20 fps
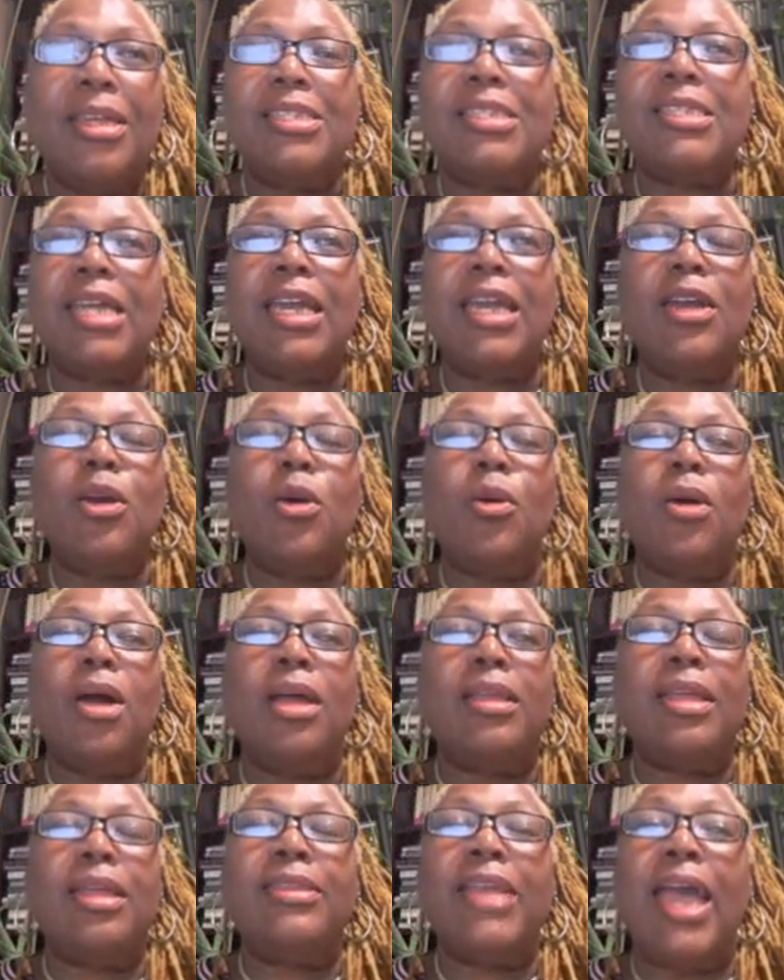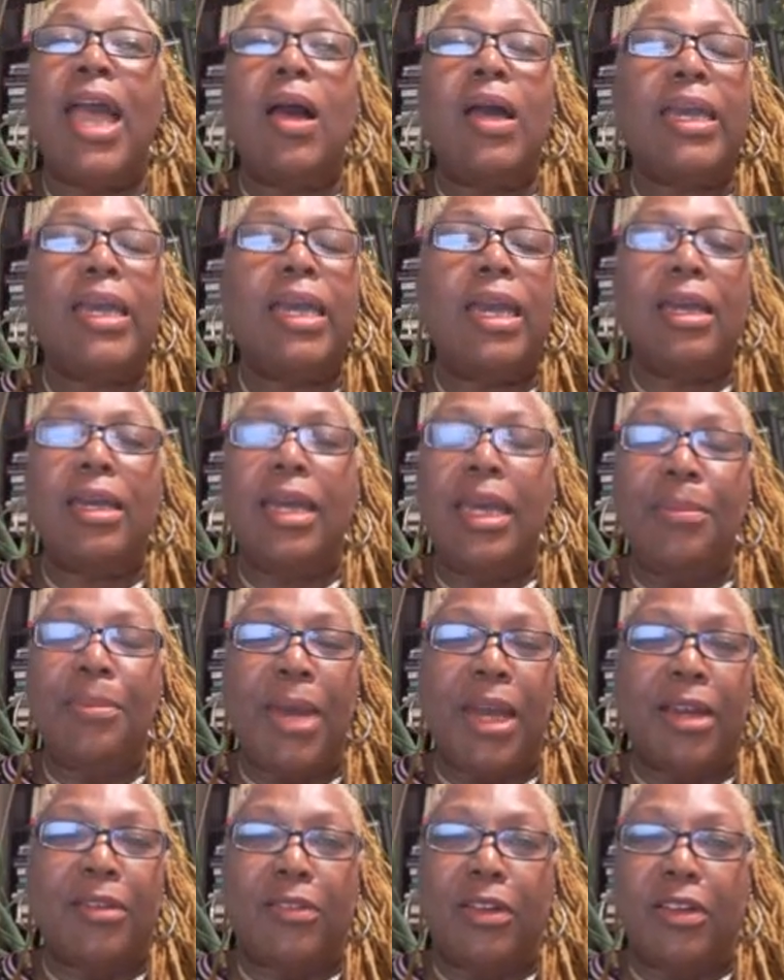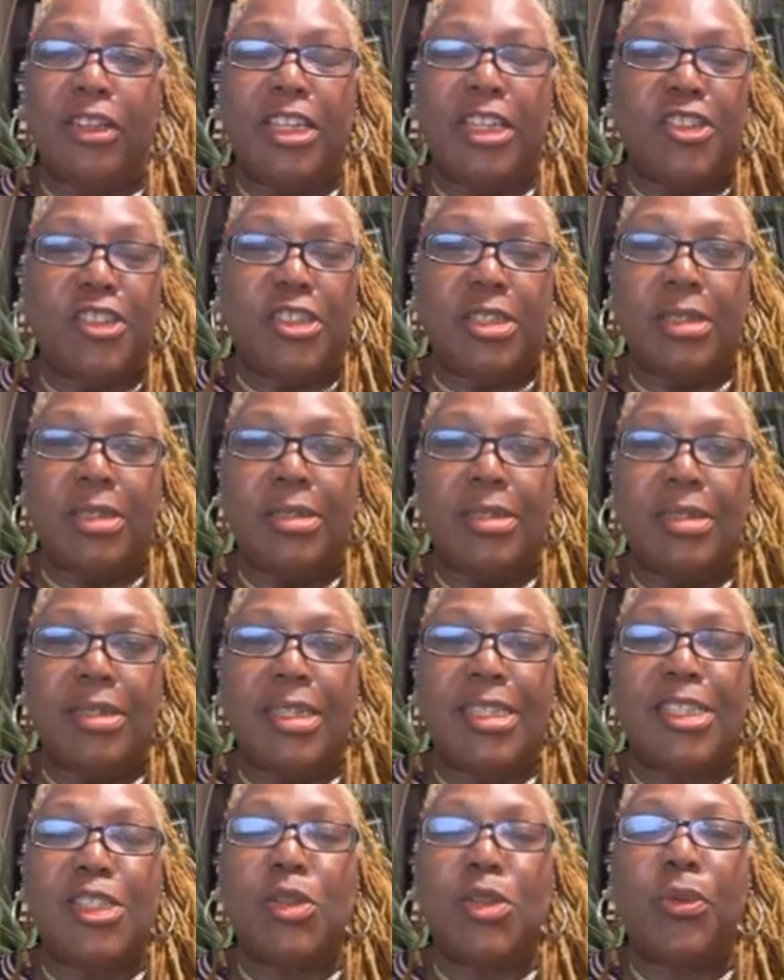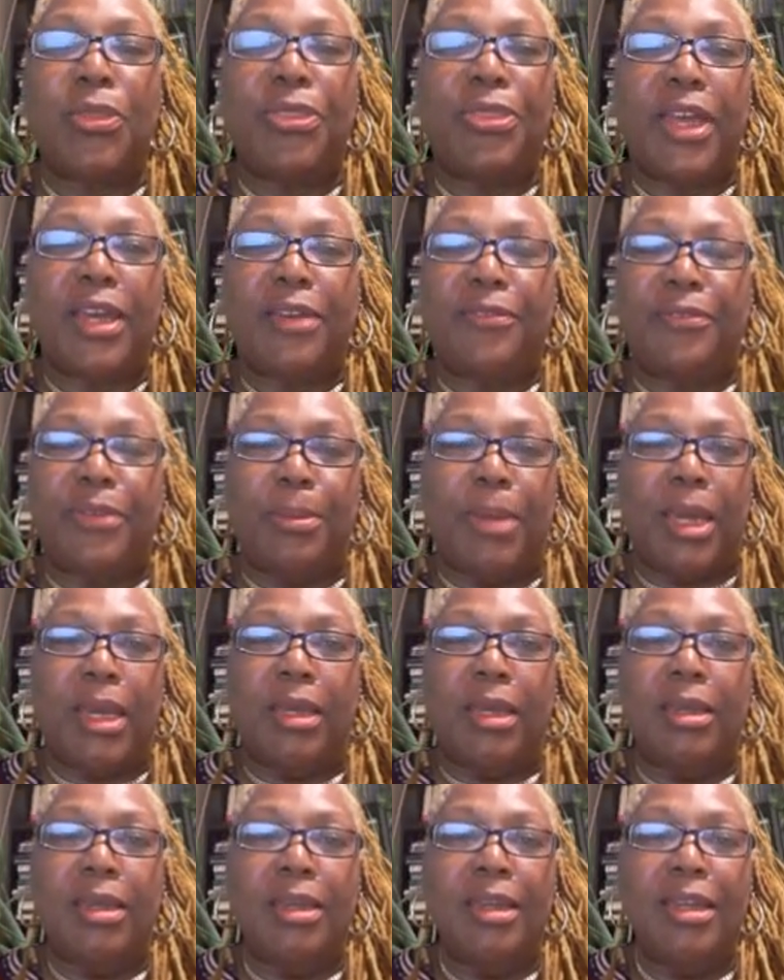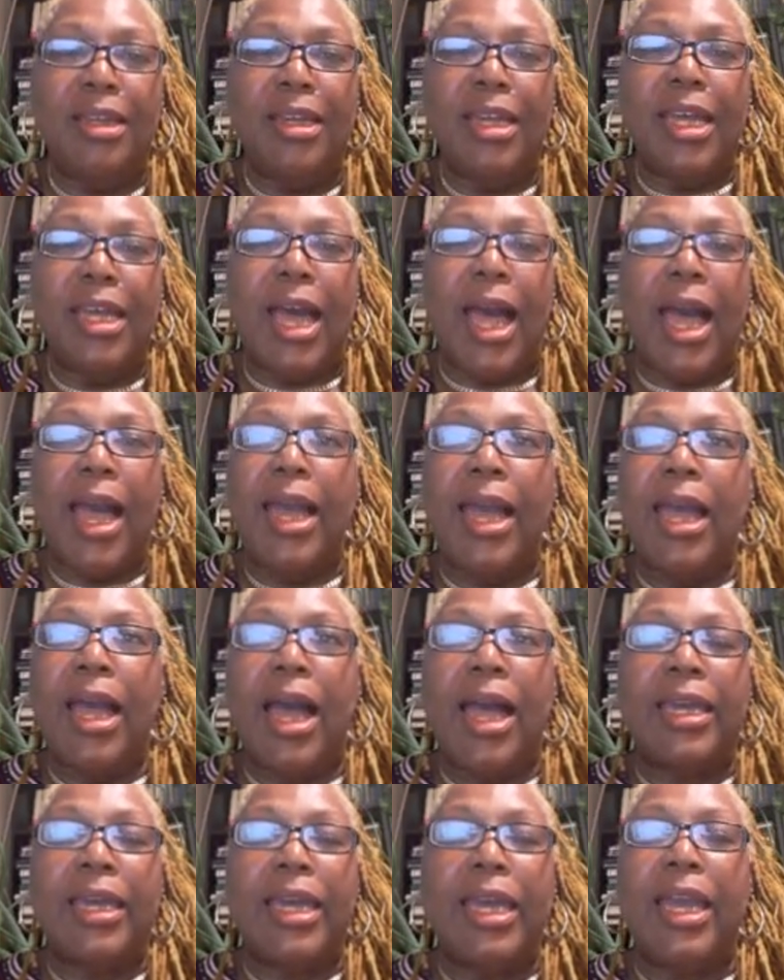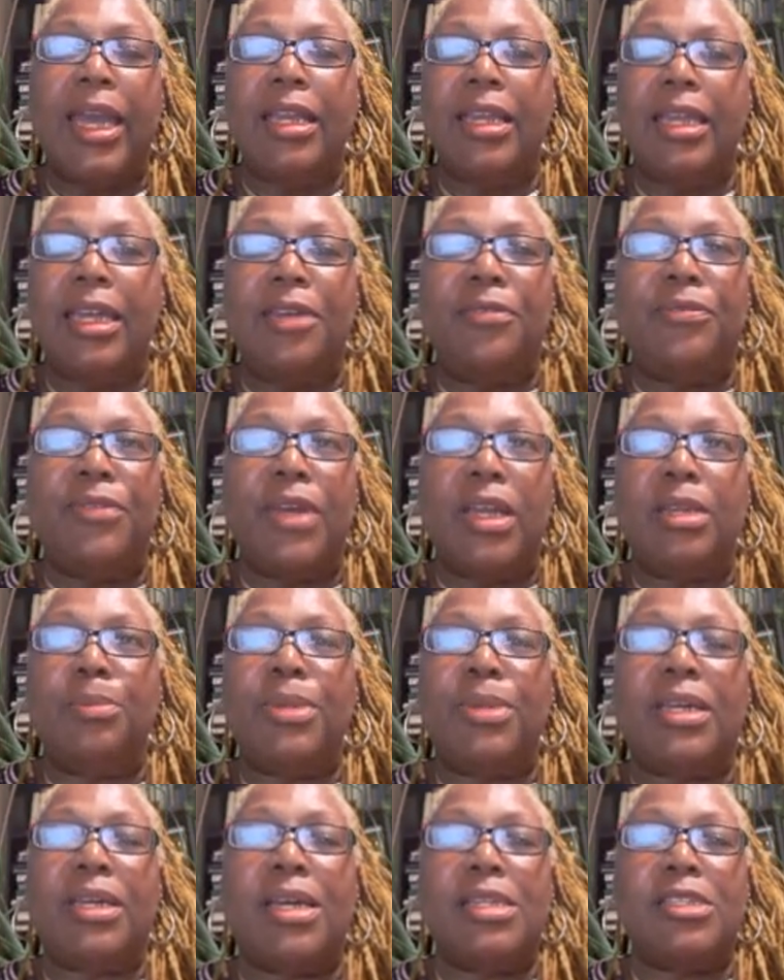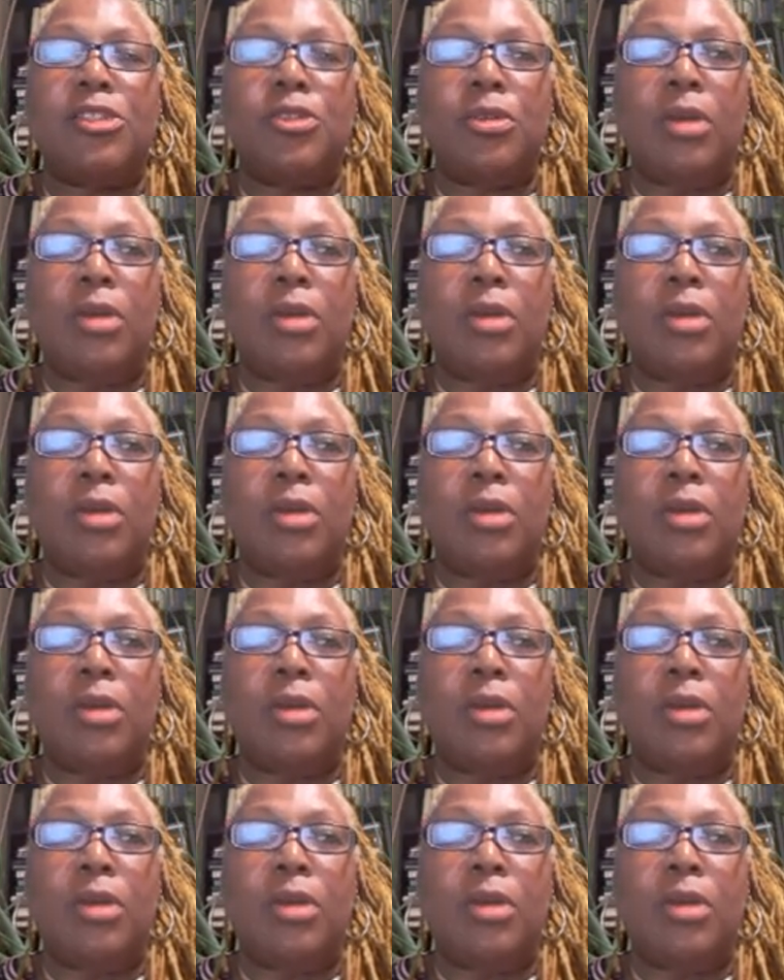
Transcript: See, oh, now I can't eat macaroni and cheese. It's too thick for me. mm I I can't even because you,